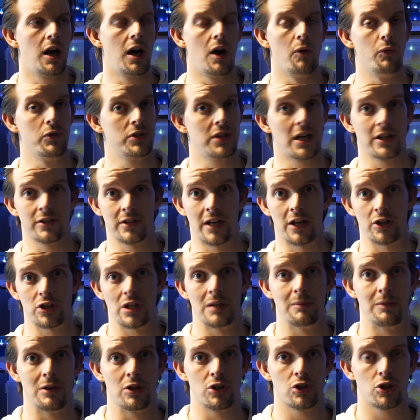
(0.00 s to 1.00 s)
which hasn't
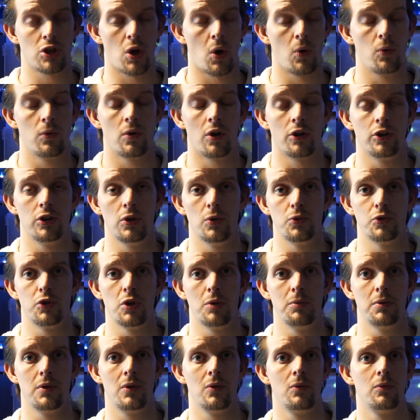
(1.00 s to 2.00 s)
actually been shown on
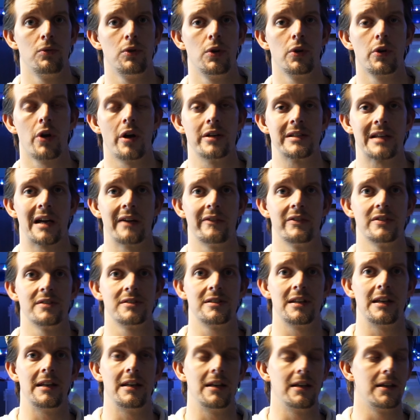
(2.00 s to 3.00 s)
YouTube. You guys haven't
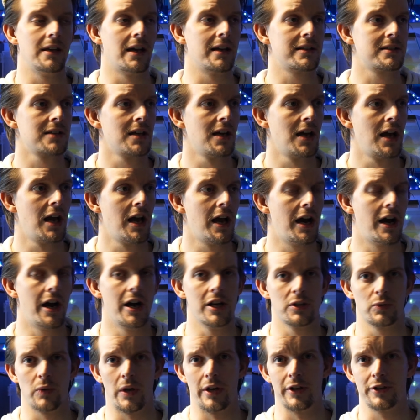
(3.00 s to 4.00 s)
seen it yet,
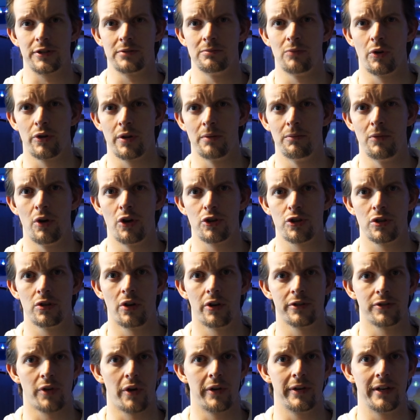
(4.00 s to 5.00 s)
as well as some other
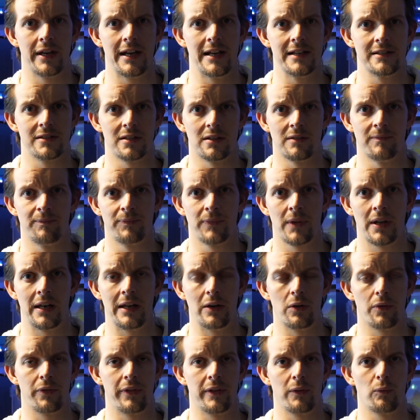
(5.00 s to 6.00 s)
merchandise ideas and
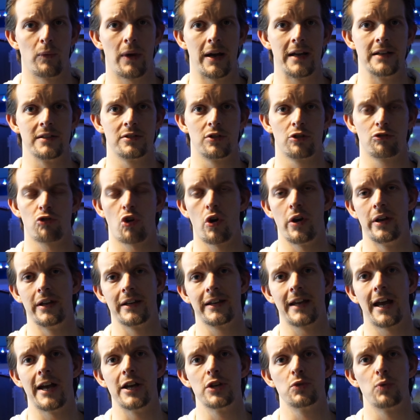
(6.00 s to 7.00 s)
little ways to try and
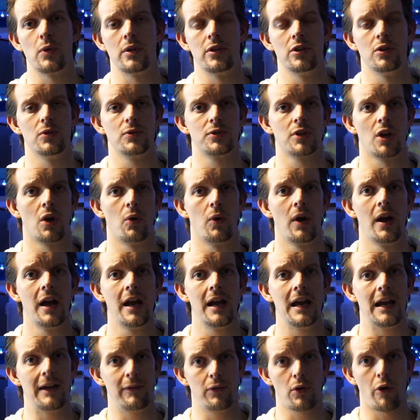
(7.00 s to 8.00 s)
engage with you. So
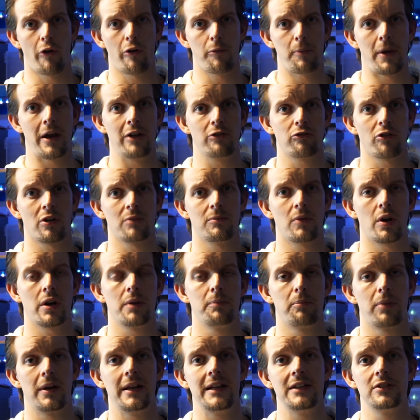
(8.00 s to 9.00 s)
if you're a patron of mine,
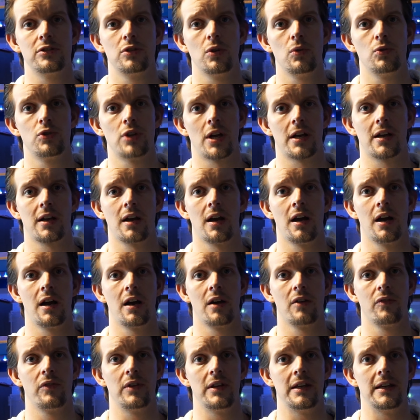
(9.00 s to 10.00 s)
please do check
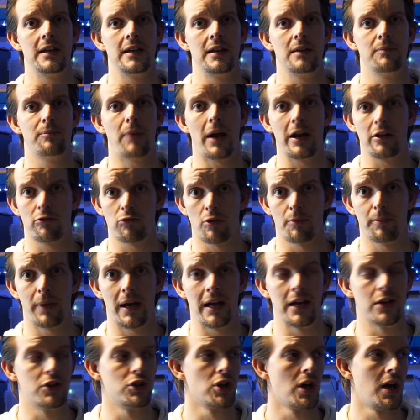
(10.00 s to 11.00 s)
the Patreon
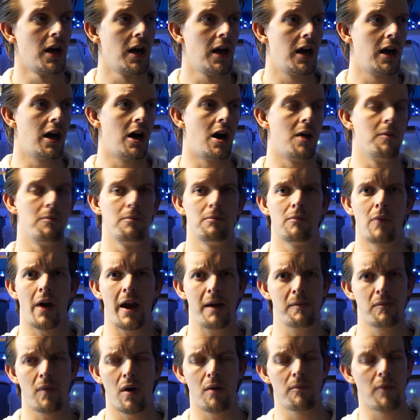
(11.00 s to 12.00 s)
page.
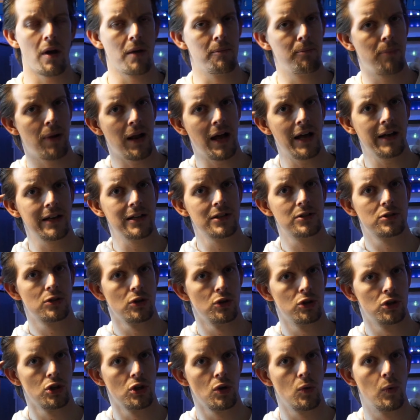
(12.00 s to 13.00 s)
My plan is to
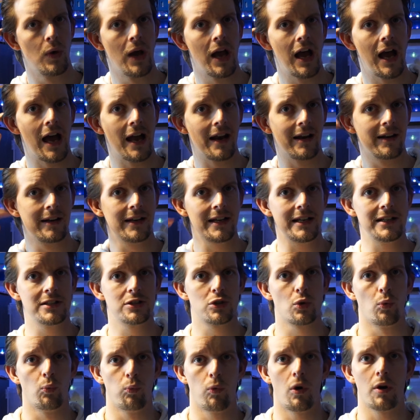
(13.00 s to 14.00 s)
do at
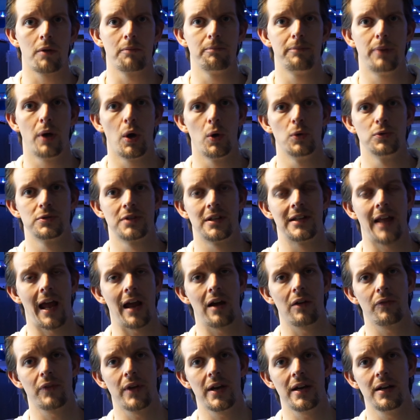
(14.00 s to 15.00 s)
least 1 post a day
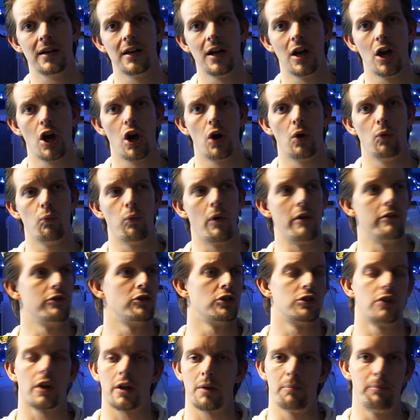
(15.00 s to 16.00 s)
on there, whether it's
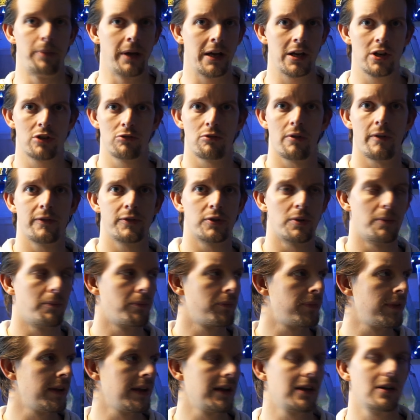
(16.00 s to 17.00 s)
just like a picture of
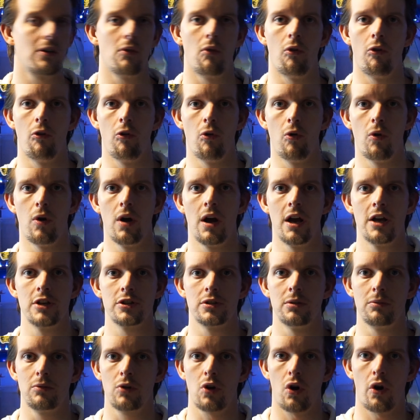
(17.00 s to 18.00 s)
something or
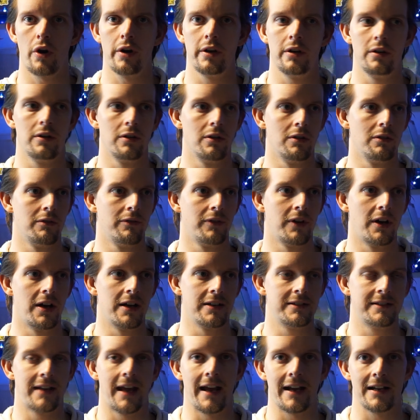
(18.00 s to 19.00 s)
some kind of
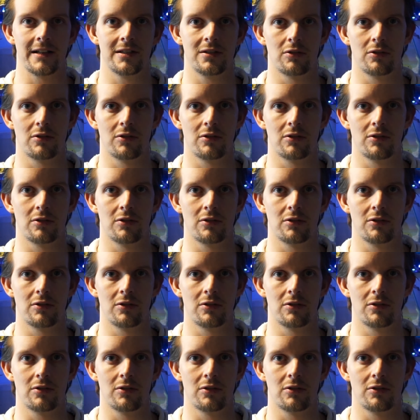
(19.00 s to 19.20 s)
text